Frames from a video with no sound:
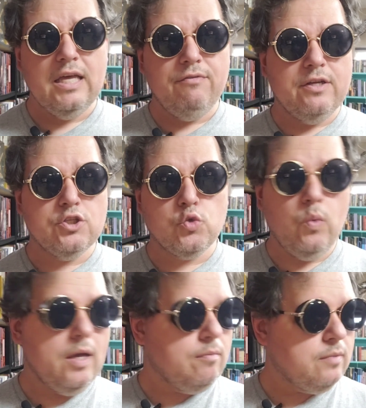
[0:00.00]
If you can
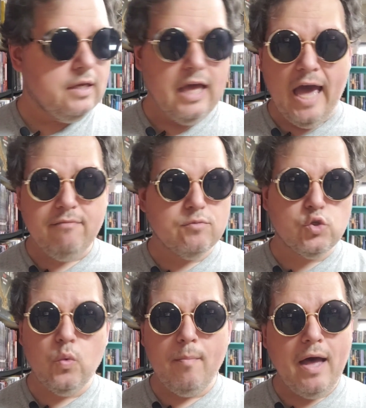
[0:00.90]
swim, have him
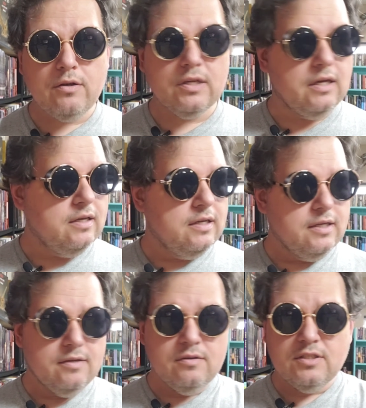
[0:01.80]
swim out to
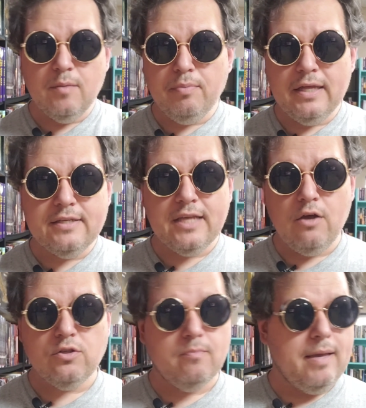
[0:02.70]
someplace
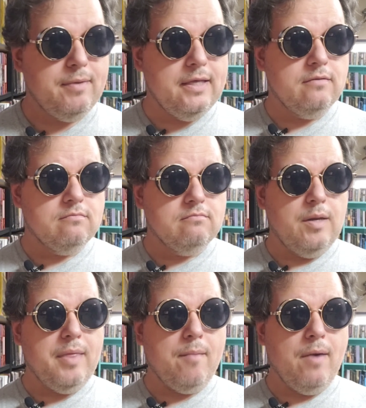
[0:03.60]
else. Maybe
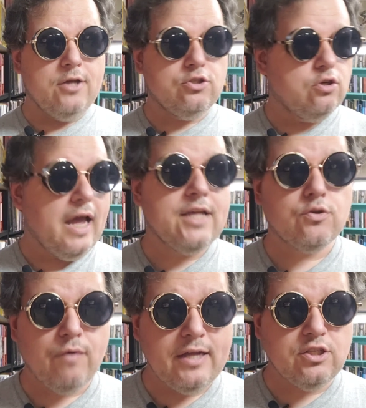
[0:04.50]
that monster has
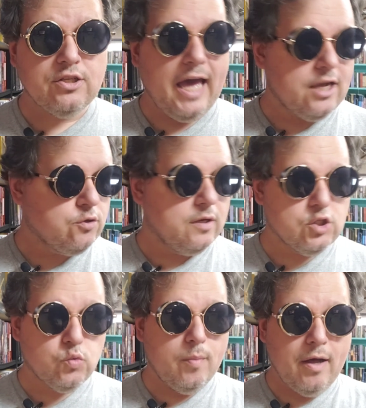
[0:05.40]
a ranged attack, so he can
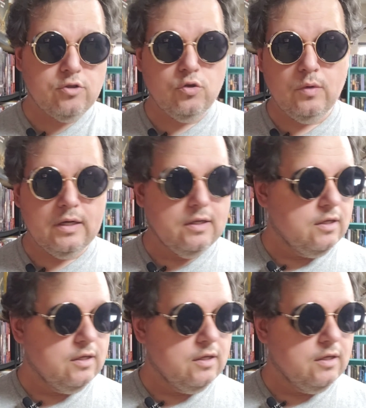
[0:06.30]
swim out to